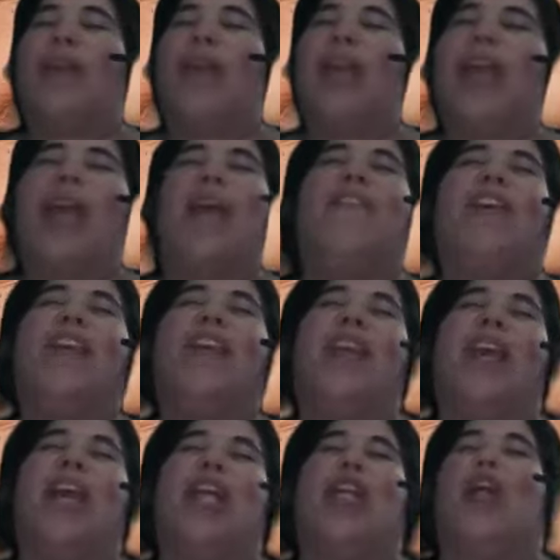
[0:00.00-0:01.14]
Like I feel
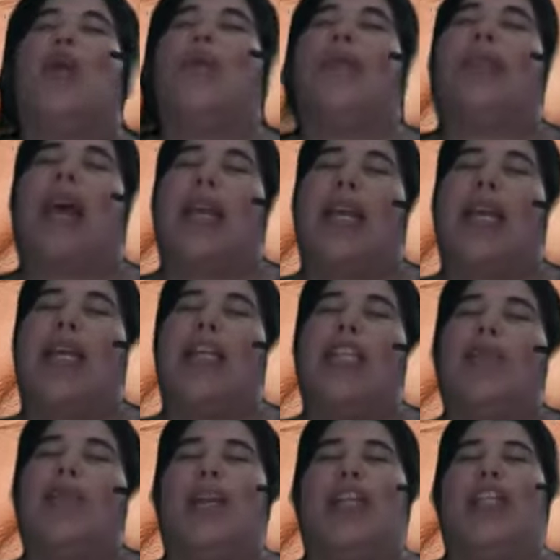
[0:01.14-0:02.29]
like I know what that
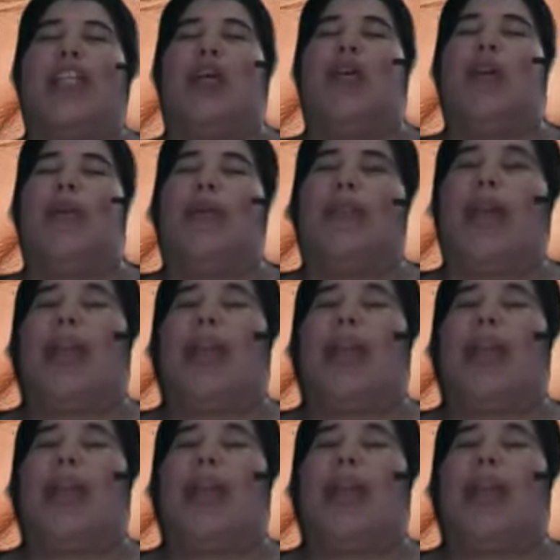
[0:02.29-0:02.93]
is, but I don't know what